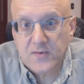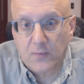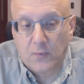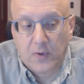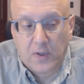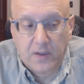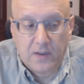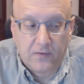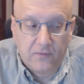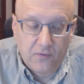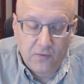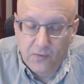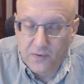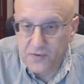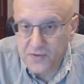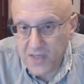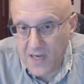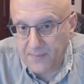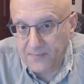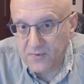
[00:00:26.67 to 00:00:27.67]
we're going to do in
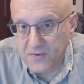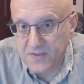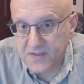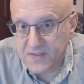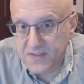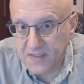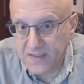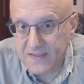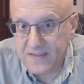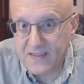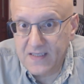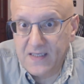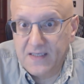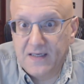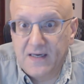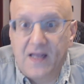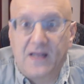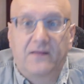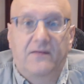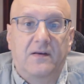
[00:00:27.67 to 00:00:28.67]
chapters 16
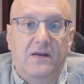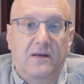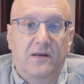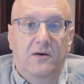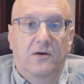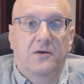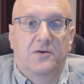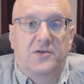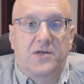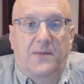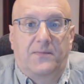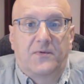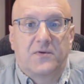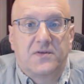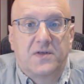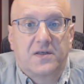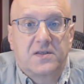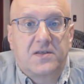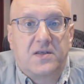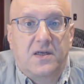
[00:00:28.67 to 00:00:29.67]
and 18. Here in chapter
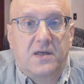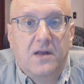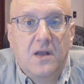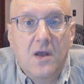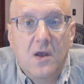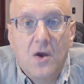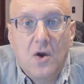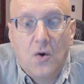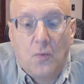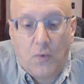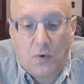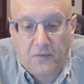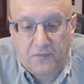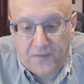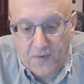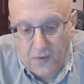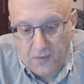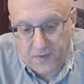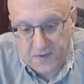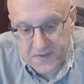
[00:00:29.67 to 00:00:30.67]
16, we'll
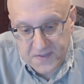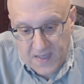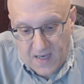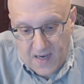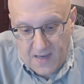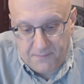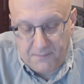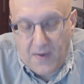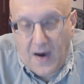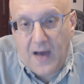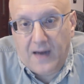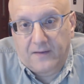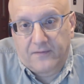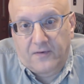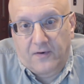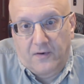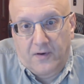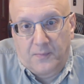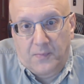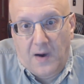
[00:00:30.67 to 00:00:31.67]
focus on
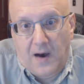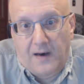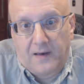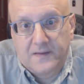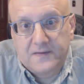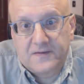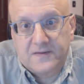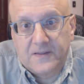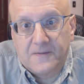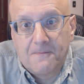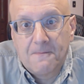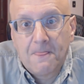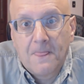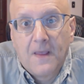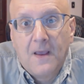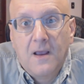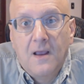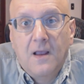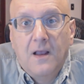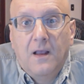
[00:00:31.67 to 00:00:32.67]
monetary policy.
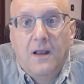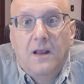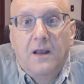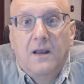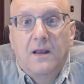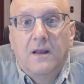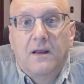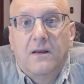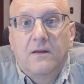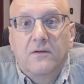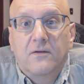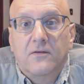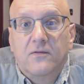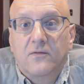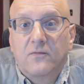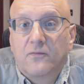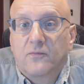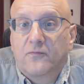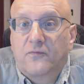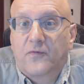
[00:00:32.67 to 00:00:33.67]

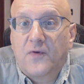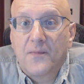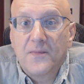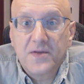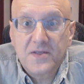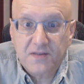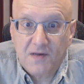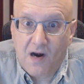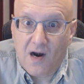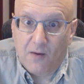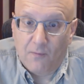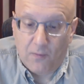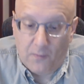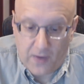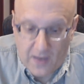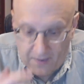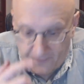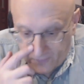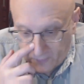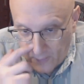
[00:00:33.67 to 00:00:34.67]
From the start, what
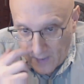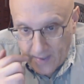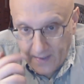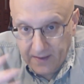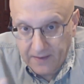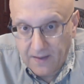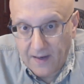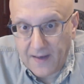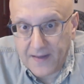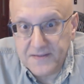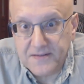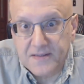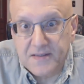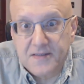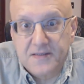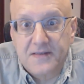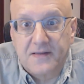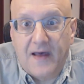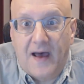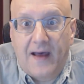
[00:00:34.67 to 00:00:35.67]
we have to recognize
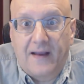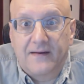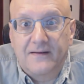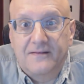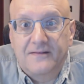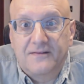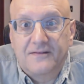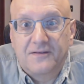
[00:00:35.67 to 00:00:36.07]
is that